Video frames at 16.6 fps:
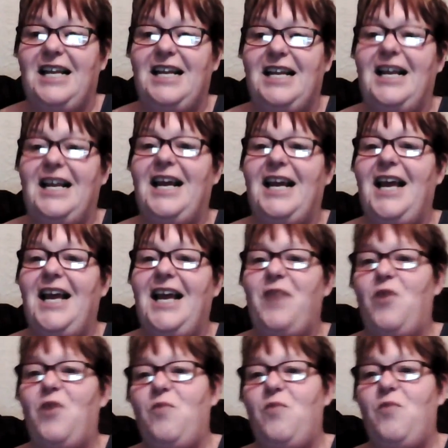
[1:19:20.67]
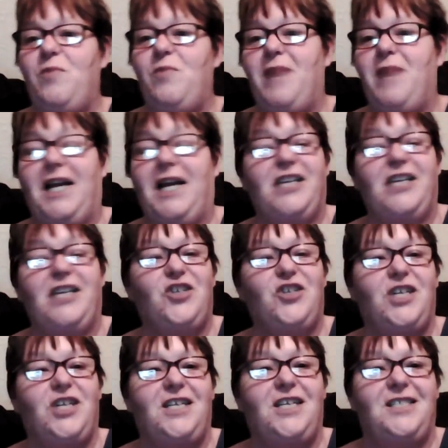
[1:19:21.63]
It won't be mac and
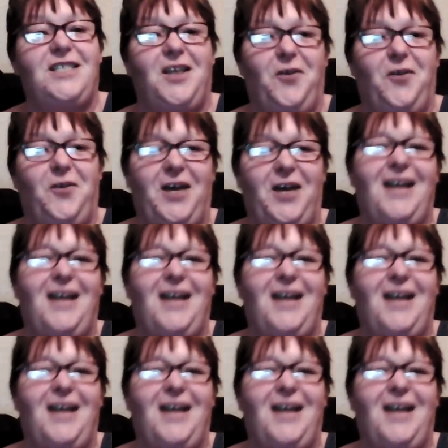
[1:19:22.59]
cheese, though.